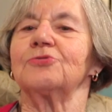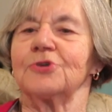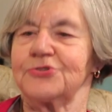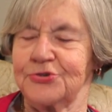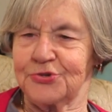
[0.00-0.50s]

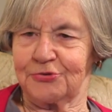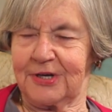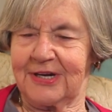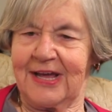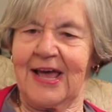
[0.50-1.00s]
across the
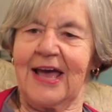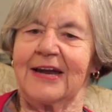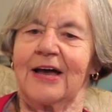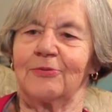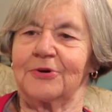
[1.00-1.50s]
street uh -huh.
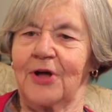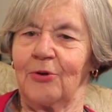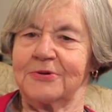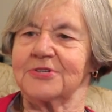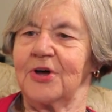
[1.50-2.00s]
and I would
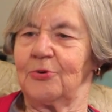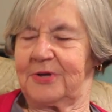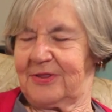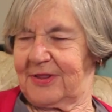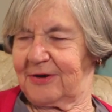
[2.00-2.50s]
always go
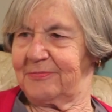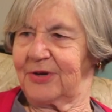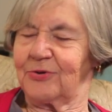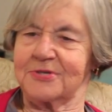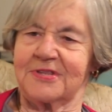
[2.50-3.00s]
in there
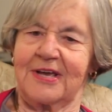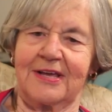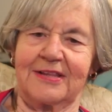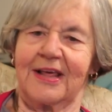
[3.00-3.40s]
because they,